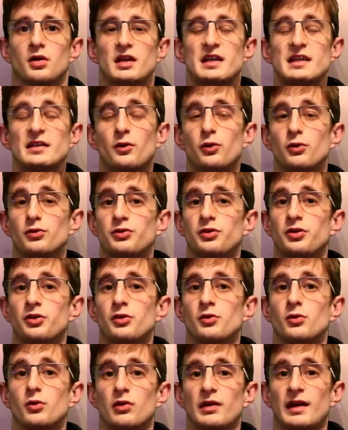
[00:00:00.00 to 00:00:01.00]
equal
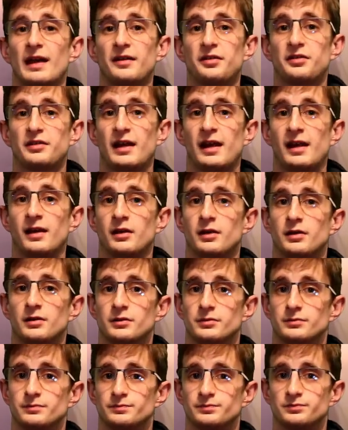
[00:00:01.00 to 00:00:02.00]
to or less
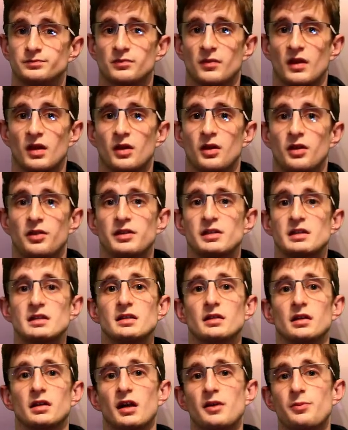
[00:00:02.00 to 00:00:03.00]
than
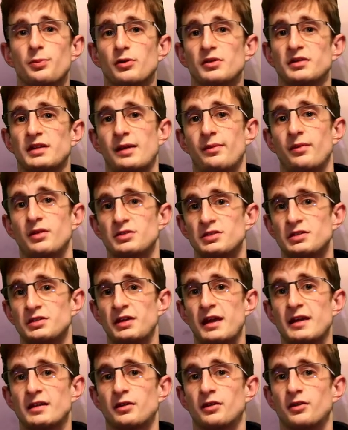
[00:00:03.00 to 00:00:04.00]
the life point damage she's
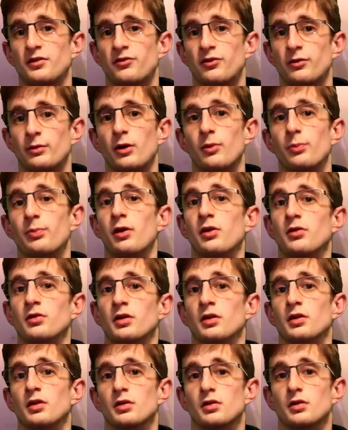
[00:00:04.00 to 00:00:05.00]
taken from her
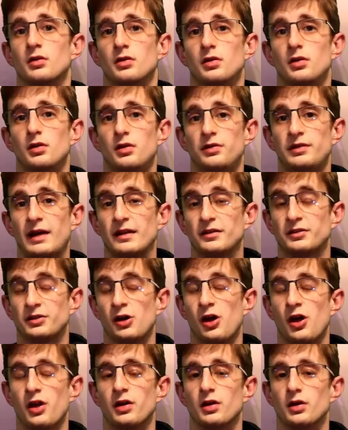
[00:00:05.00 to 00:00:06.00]
opponent that
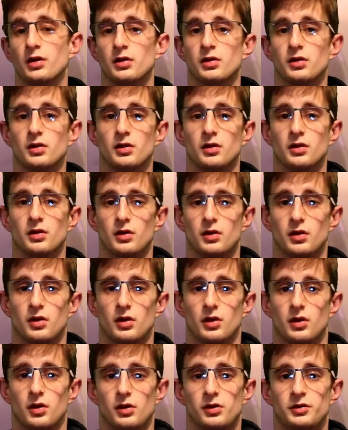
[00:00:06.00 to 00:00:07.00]
turn.
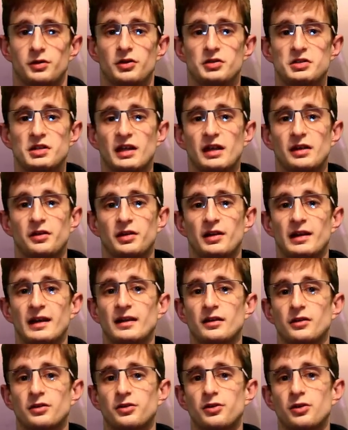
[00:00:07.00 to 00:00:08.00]
So she gets her
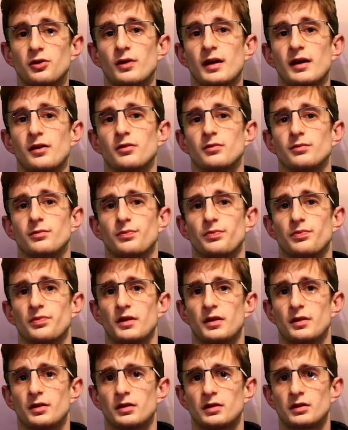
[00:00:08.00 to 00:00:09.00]
link 2 out,
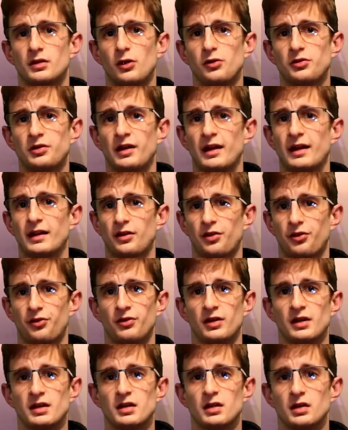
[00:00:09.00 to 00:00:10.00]
goes to link
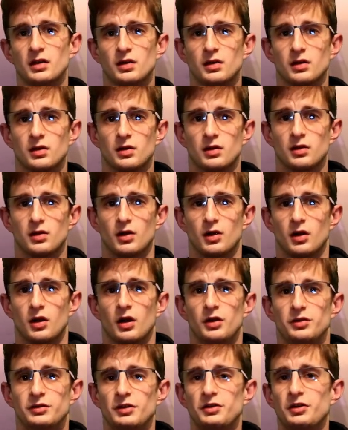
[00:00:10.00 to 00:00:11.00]
3,
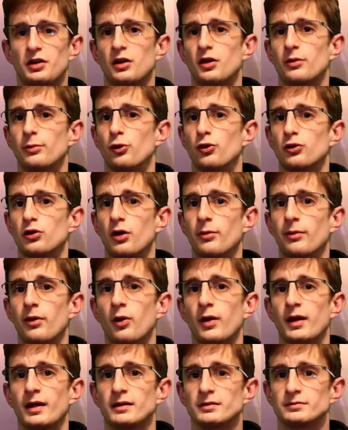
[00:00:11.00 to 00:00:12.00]
does a lot more
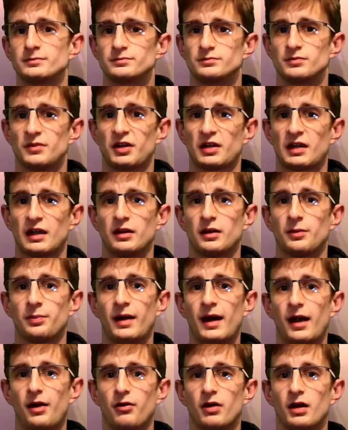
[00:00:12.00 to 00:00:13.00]
comboing to get the
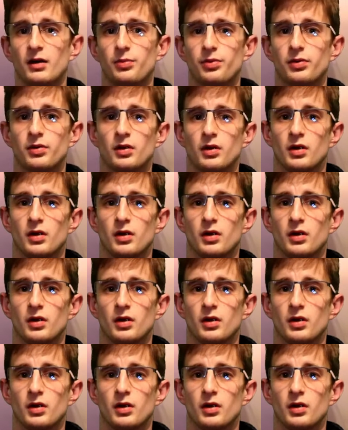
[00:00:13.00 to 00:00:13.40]
power up,